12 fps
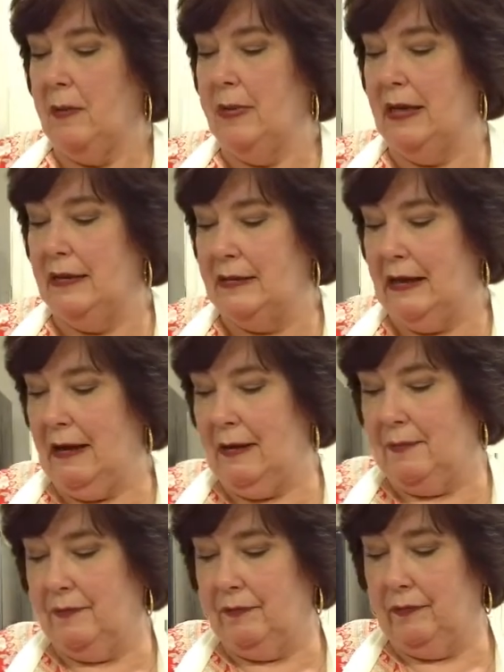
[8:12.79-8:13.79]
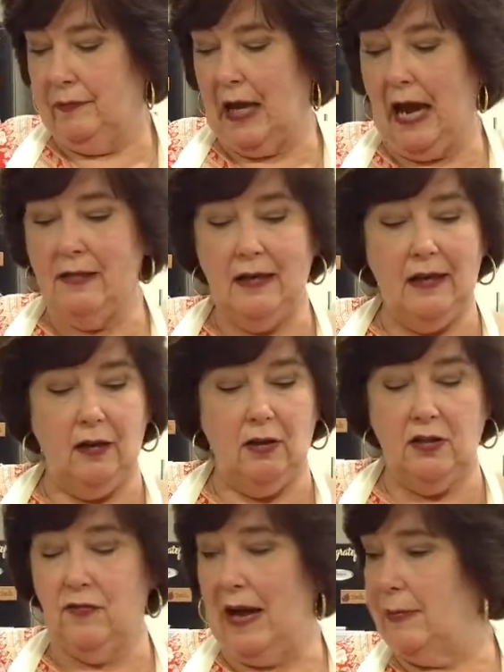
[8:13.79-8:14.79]
But I think it
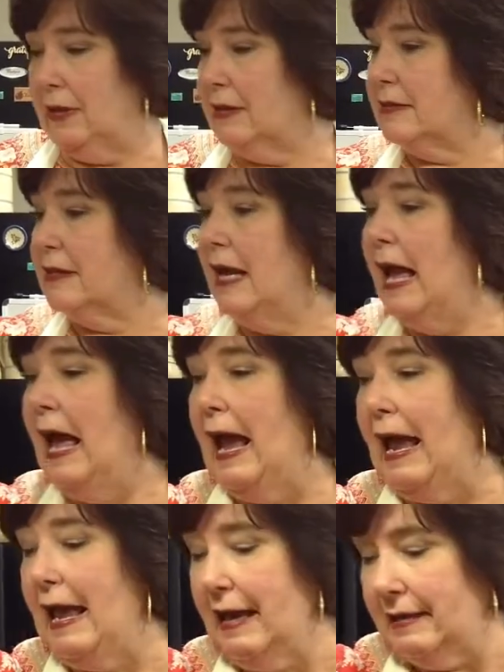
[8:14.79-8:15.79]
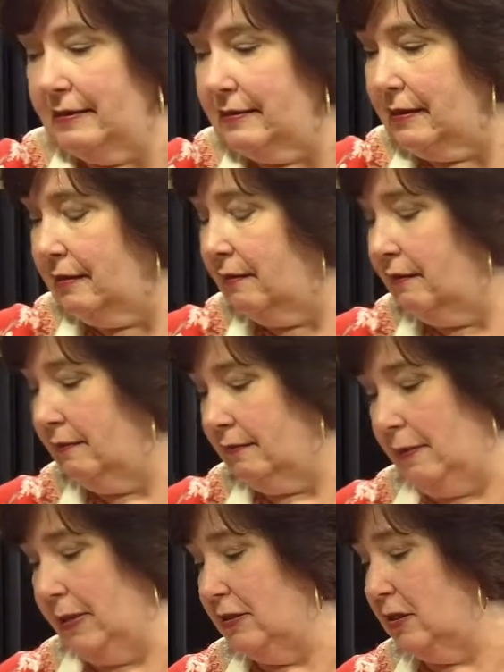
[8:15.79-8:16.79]
looks fabulous. And,
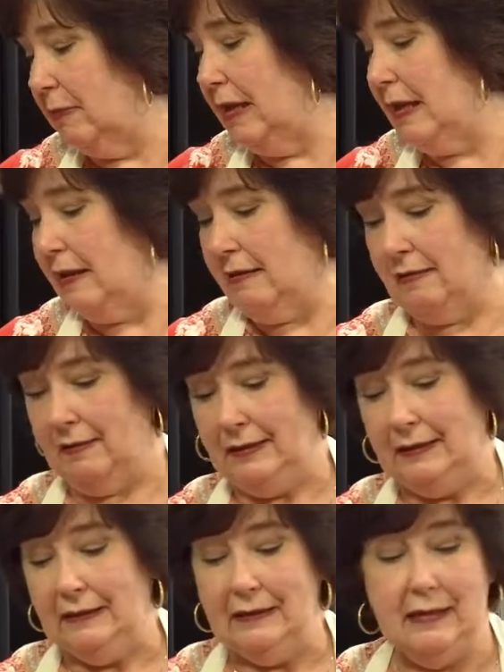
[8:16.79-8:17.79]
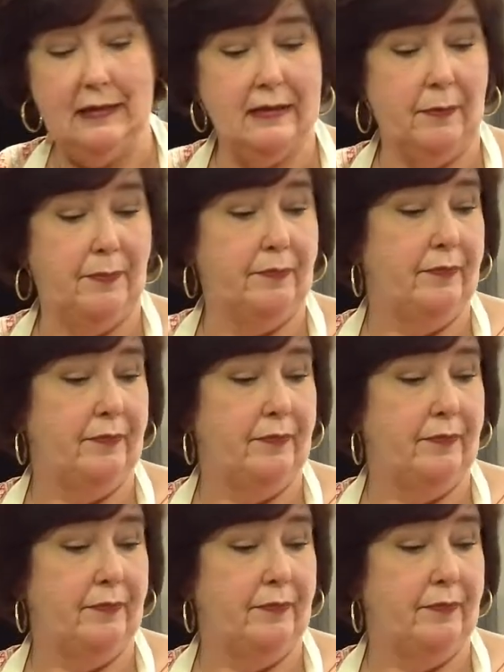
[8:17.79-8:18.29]
I mean, to me, this is a